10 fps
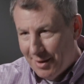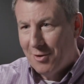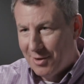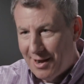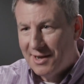you
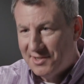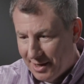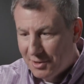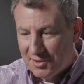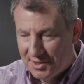know, a nice
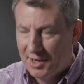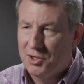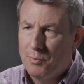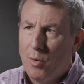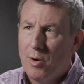
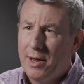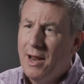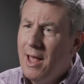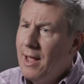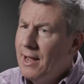intersection point
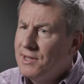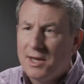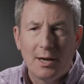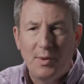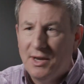is
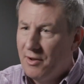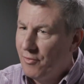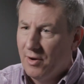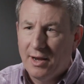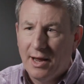going to be
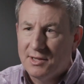different.